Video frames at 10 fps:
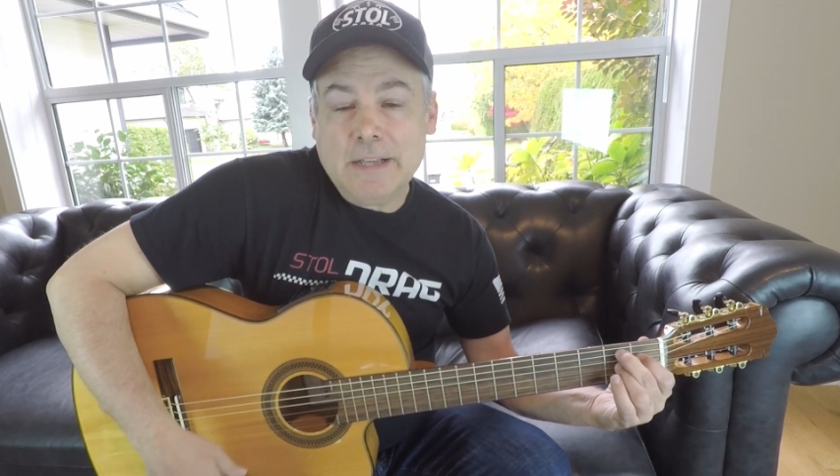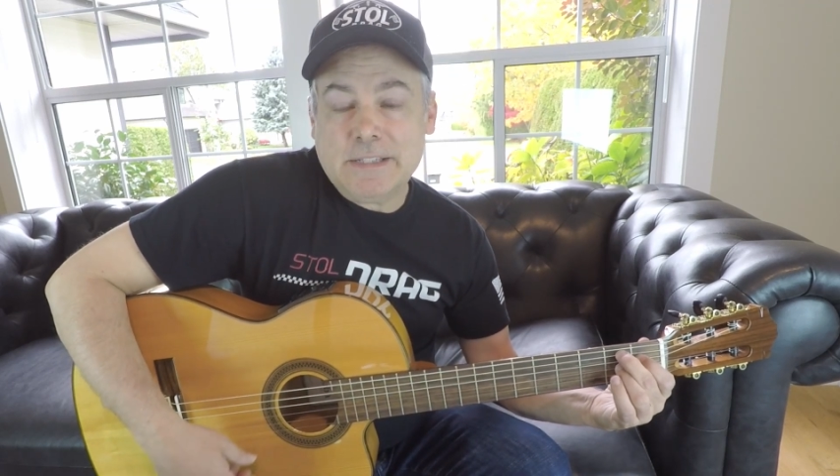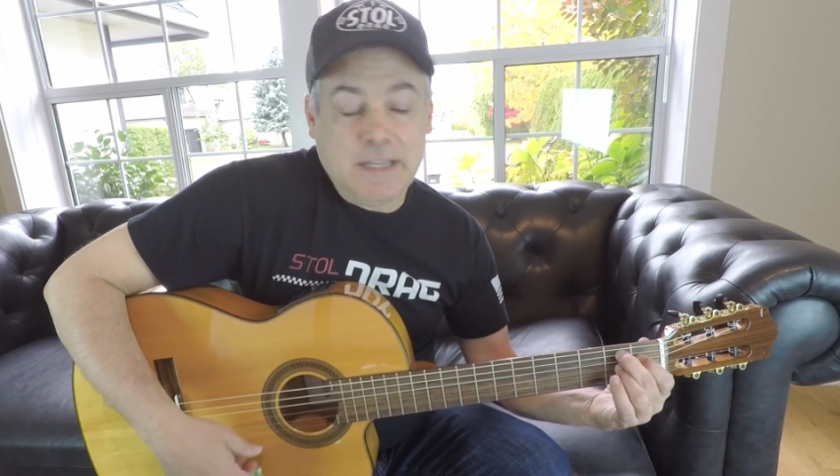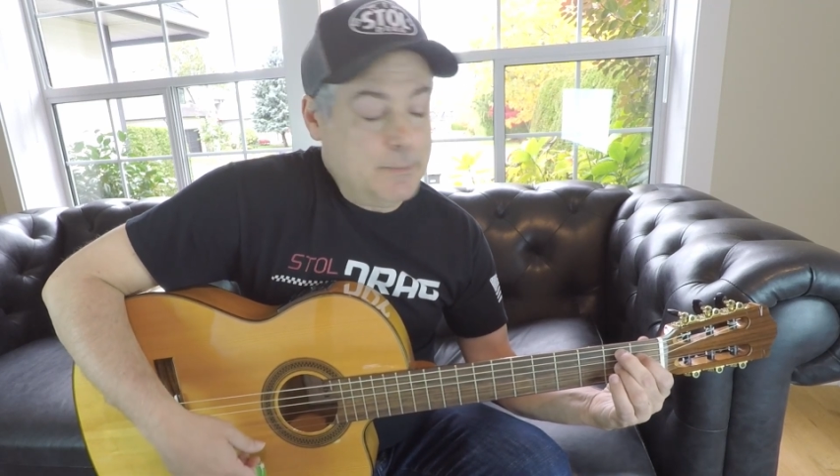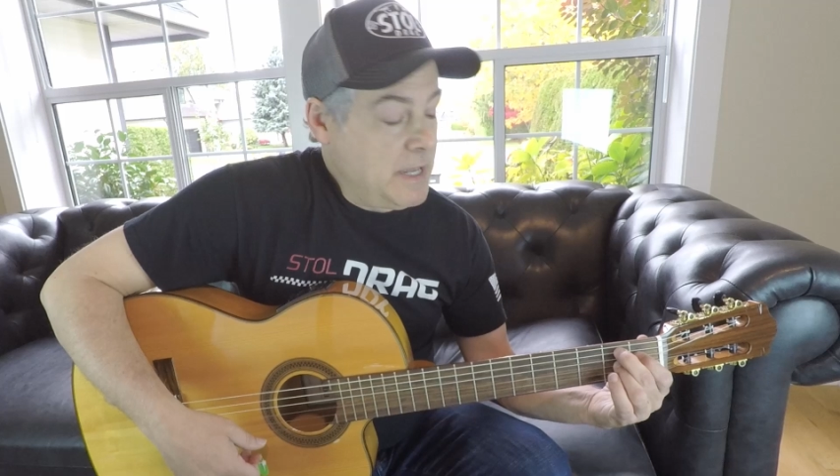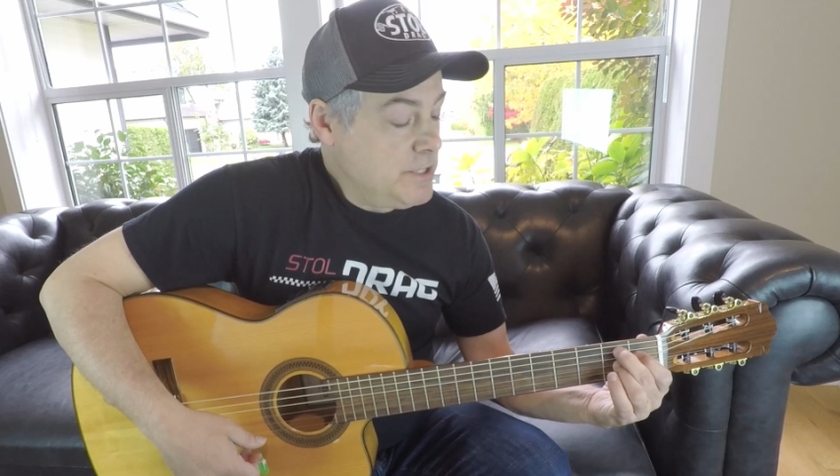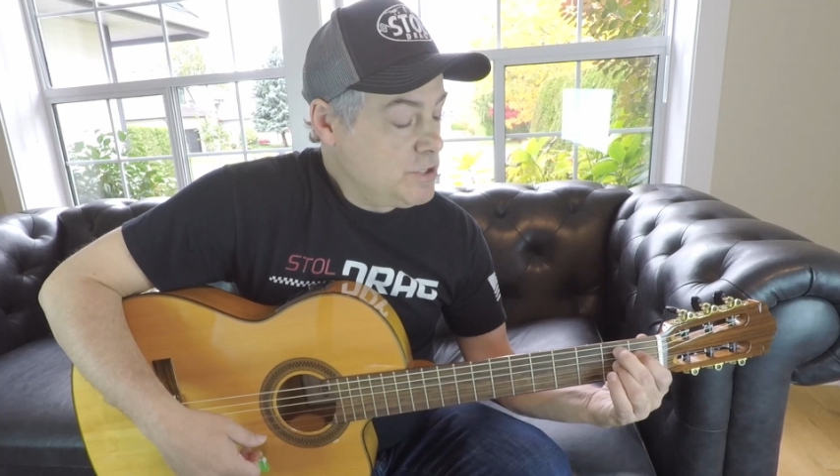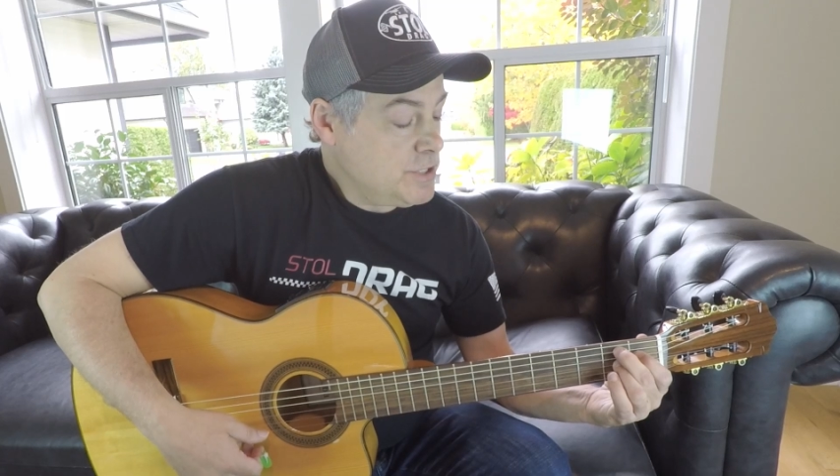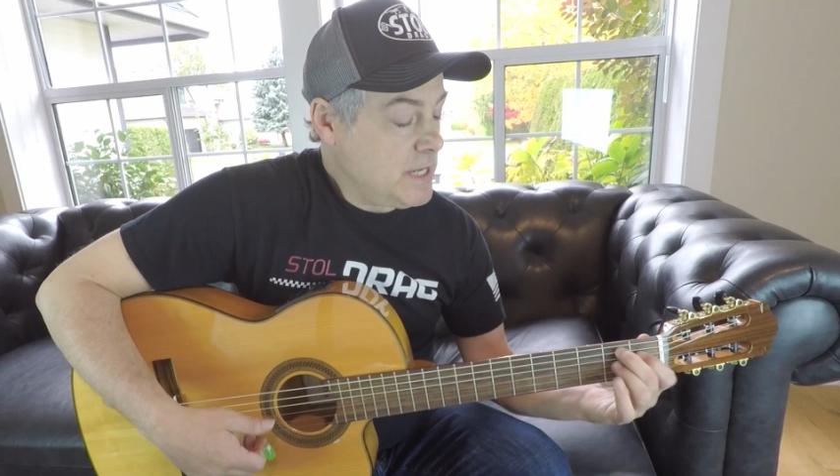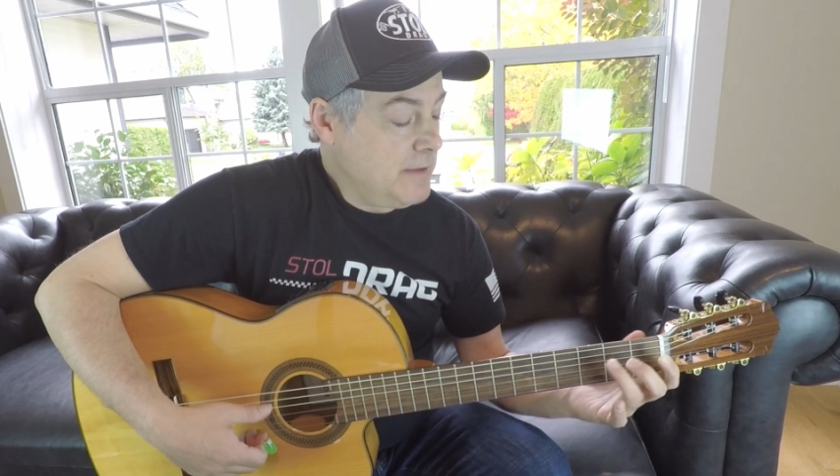a C major
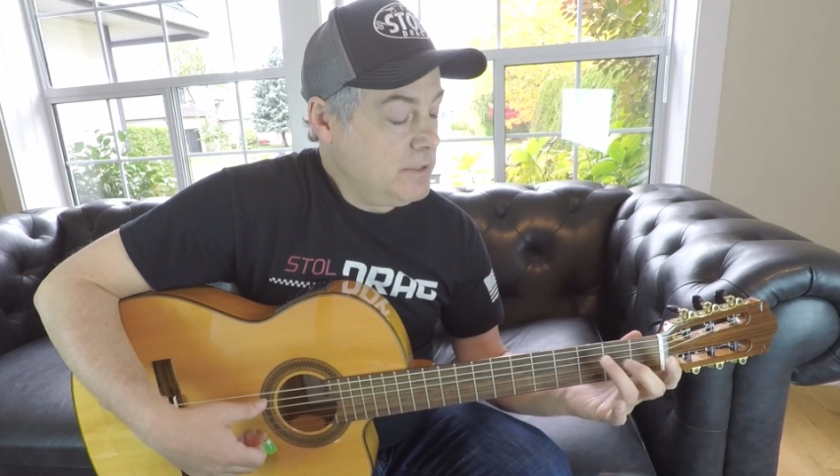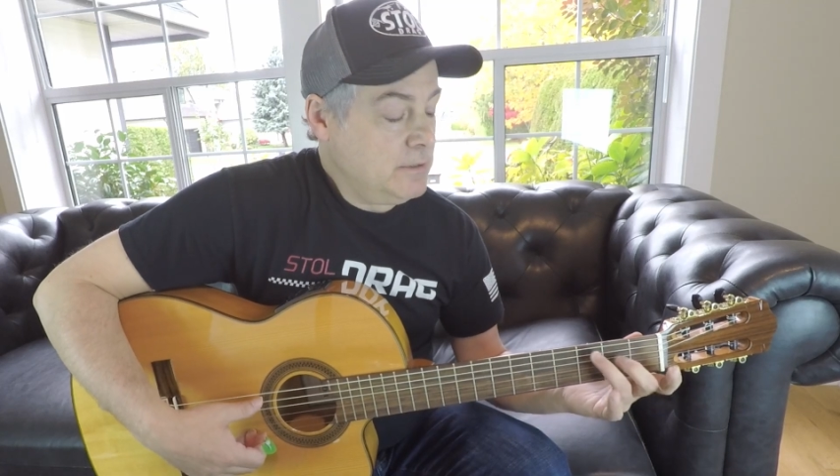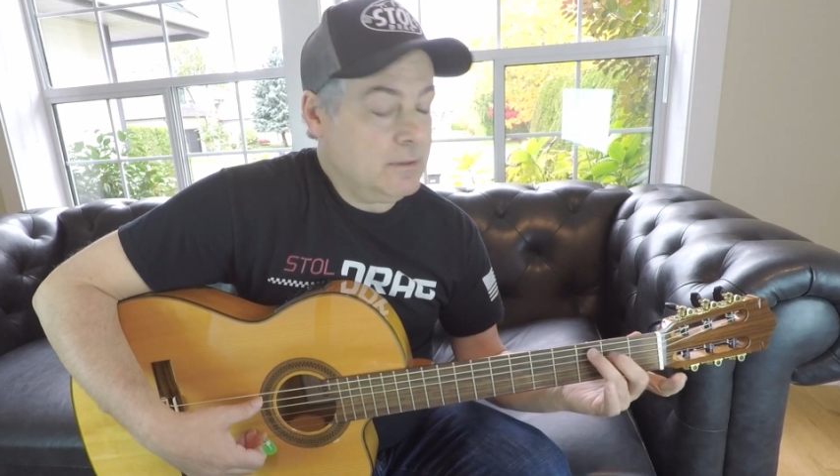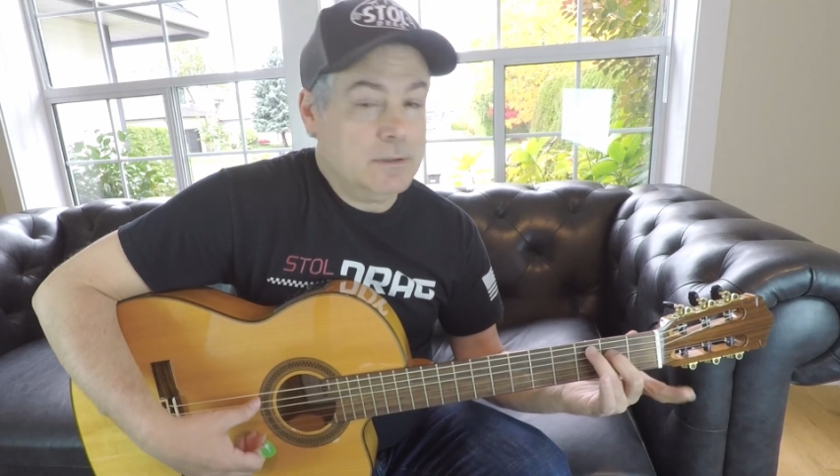7,